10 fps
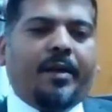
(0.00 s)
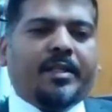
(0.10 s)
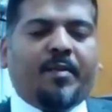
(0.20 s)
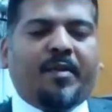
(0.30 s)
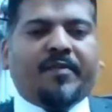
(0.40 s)

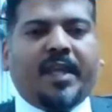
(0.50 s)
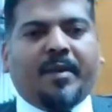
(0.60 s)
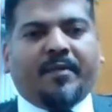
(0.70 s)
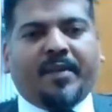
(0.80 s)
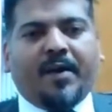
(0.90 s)
some of them
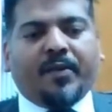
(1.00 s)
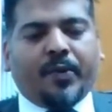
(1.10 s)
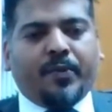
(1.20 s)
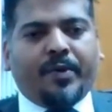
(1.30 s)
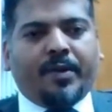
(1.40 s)
have now
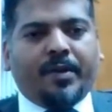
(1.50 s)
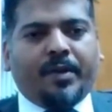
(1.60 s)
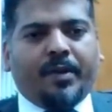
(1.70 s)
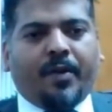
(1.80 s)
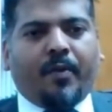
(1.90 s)
grown
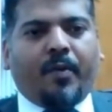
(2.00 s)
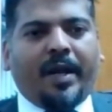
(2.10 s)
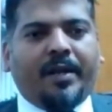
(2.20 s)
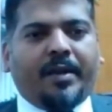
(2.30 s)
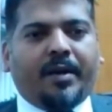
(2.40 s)

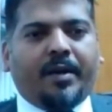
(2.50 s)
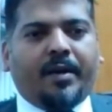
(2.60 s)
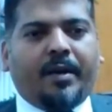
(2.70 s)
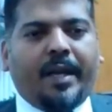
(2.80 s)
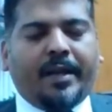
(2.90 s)
quite
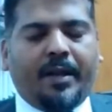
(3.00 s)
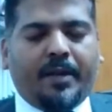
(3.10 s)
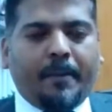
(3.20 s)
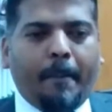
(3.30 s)
adult.